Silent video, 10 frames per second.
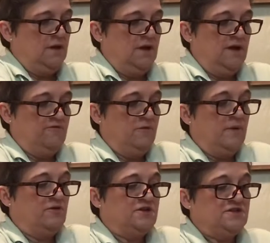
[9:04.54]
And
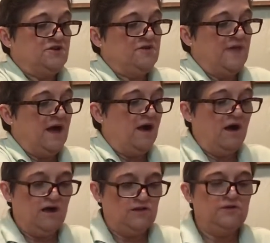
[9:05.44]
remember to turn that
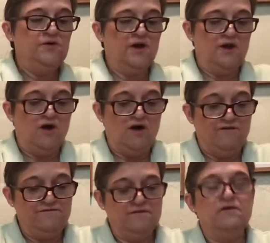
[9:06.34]
hot glue gun
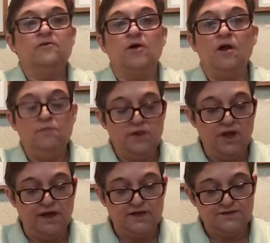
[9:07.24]
off or
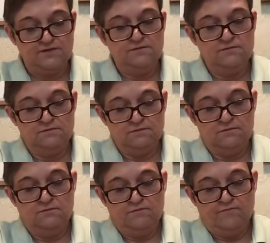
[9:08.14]
unplug it
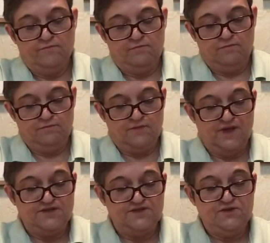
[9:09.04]

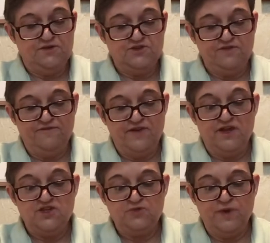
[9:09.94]
as soon as you
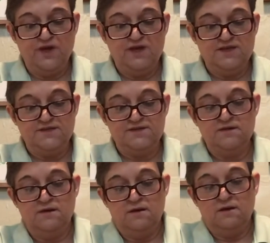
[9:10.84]
finish, because
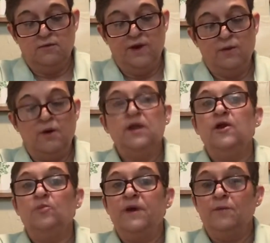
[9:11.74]
we don't want
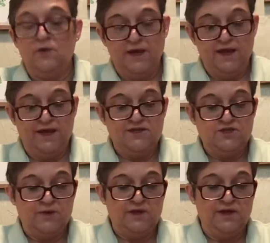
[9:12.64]
little people getting
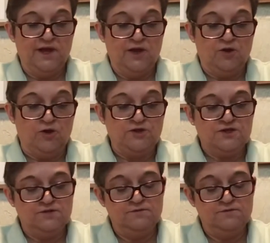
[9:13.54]
into it and getting hurt.